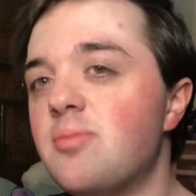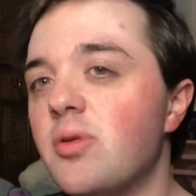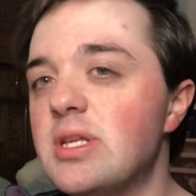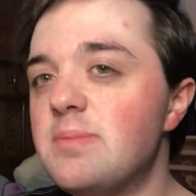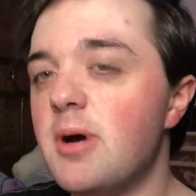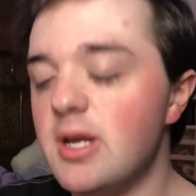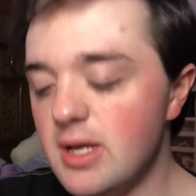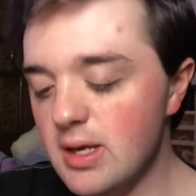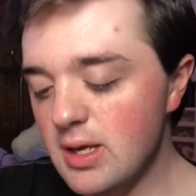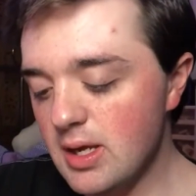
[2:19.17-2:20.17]
the Poreless
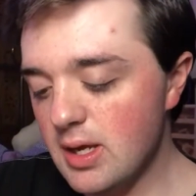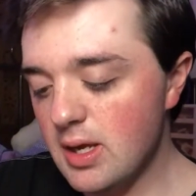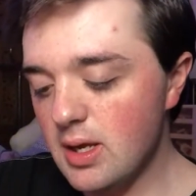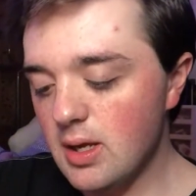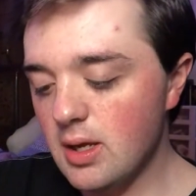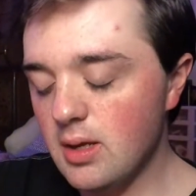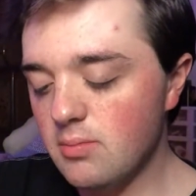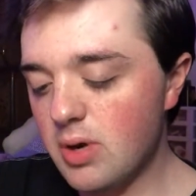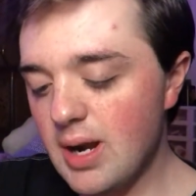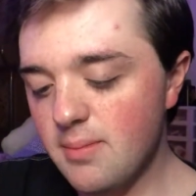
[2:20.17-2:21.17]
Putty
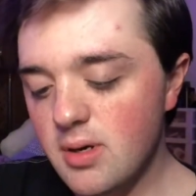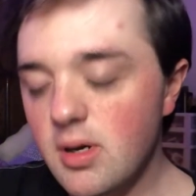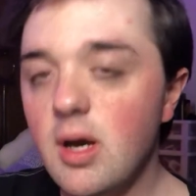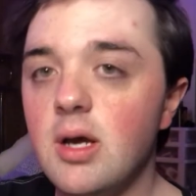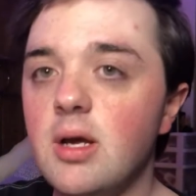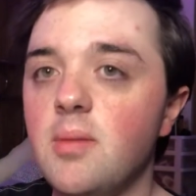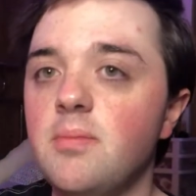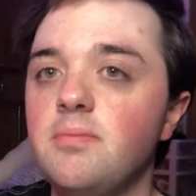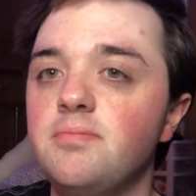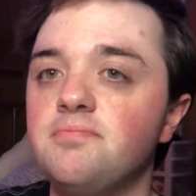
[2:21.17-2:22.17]

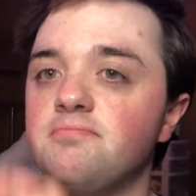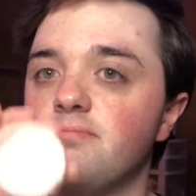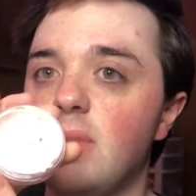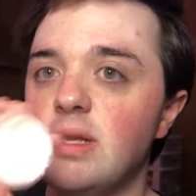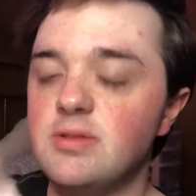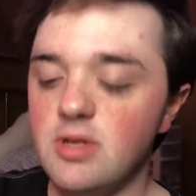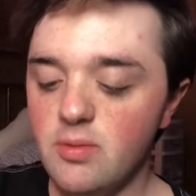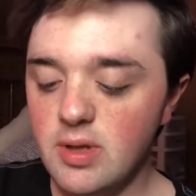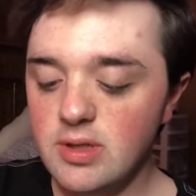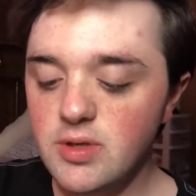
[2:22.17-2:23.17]
Primer. Mine's really
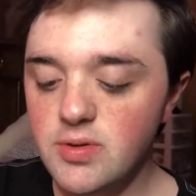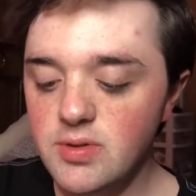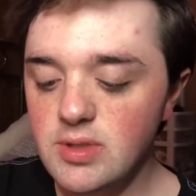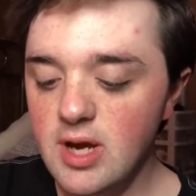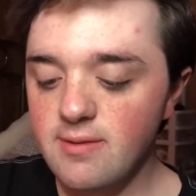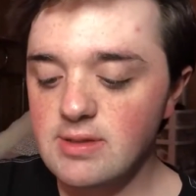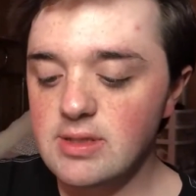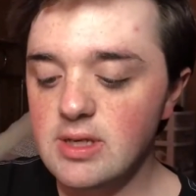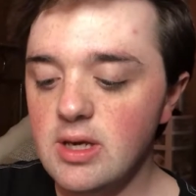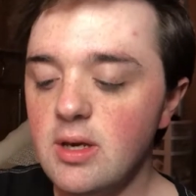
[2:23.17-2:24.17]
well used,
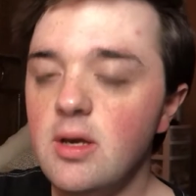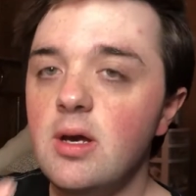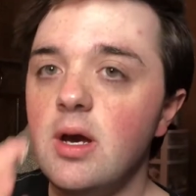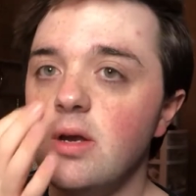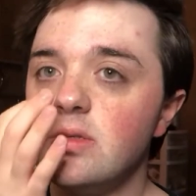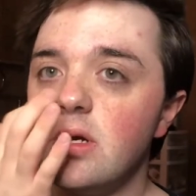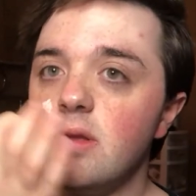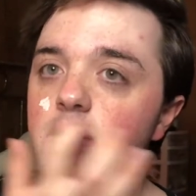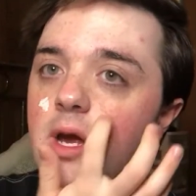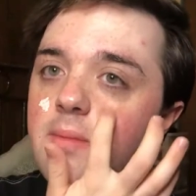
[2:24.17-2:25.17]
obviously. I use it all
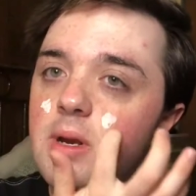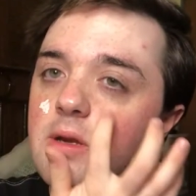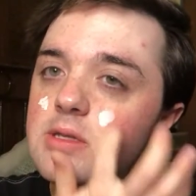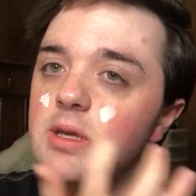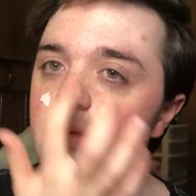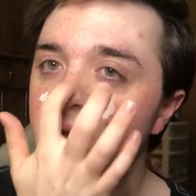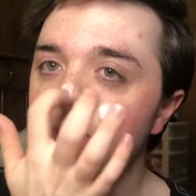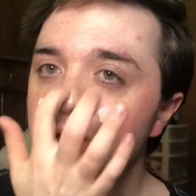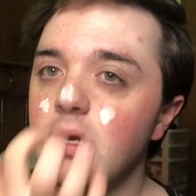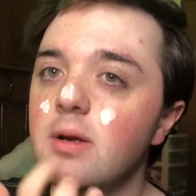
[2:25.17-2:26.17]
the time, but I use it like right
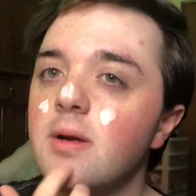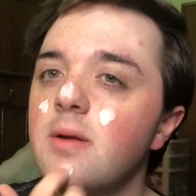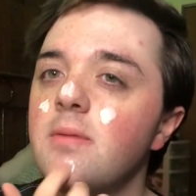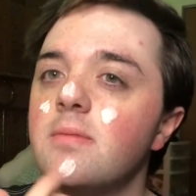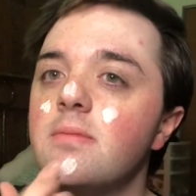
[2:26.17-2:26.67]
in here,